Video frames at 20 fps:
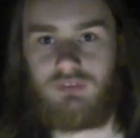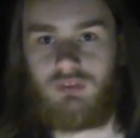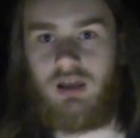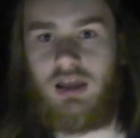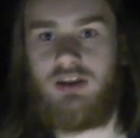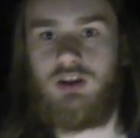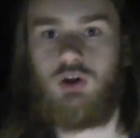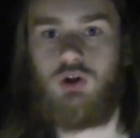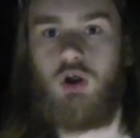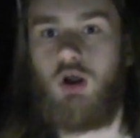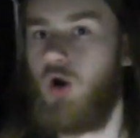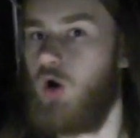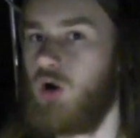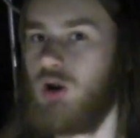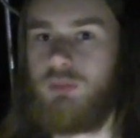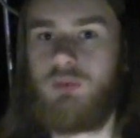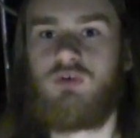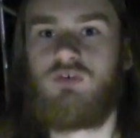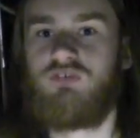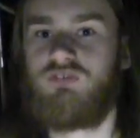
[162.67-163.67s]
I know
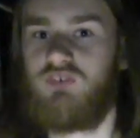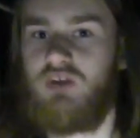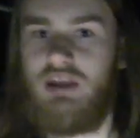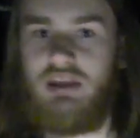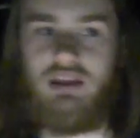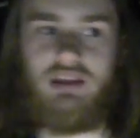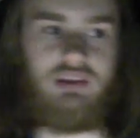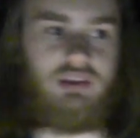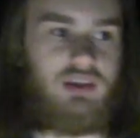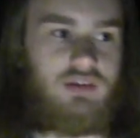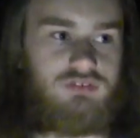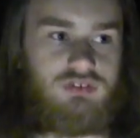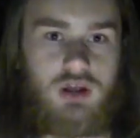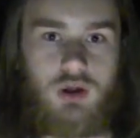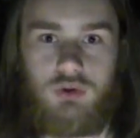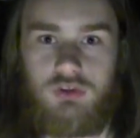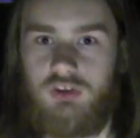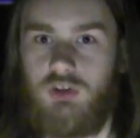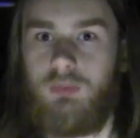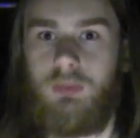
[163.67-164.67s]
Harbor Freight gives
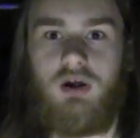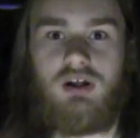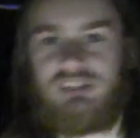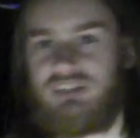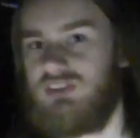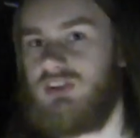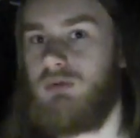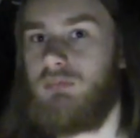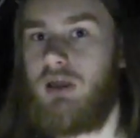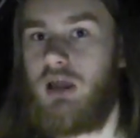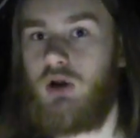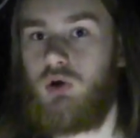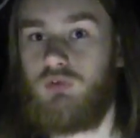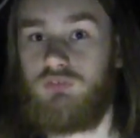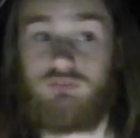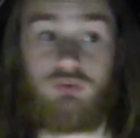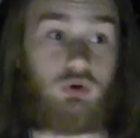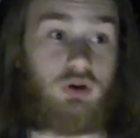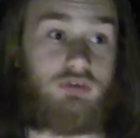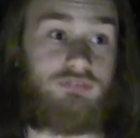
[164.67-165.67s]
out coupons in the mail
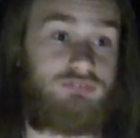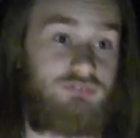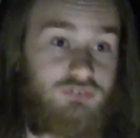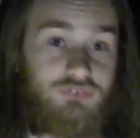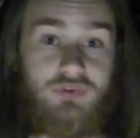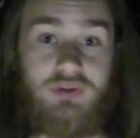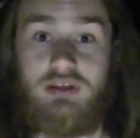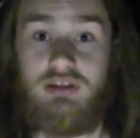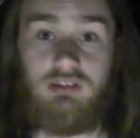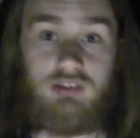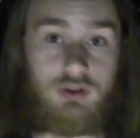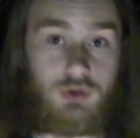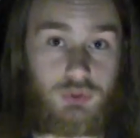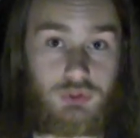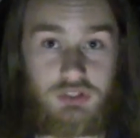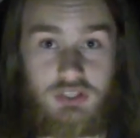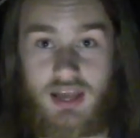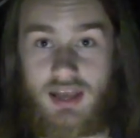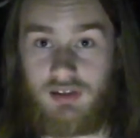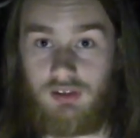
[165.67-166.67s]
for a free
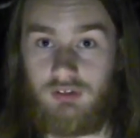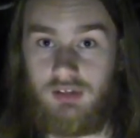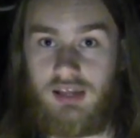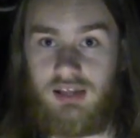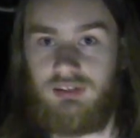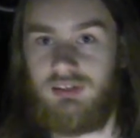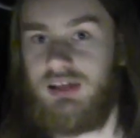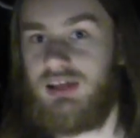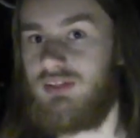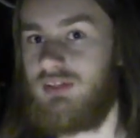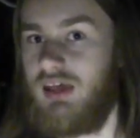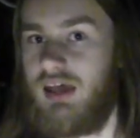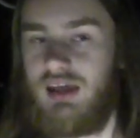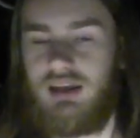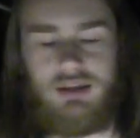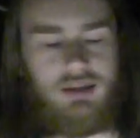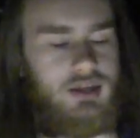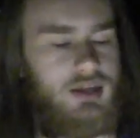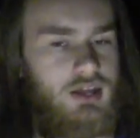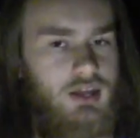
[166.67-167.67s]
little tech light like
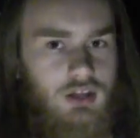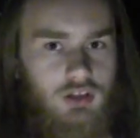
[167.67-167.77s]
that.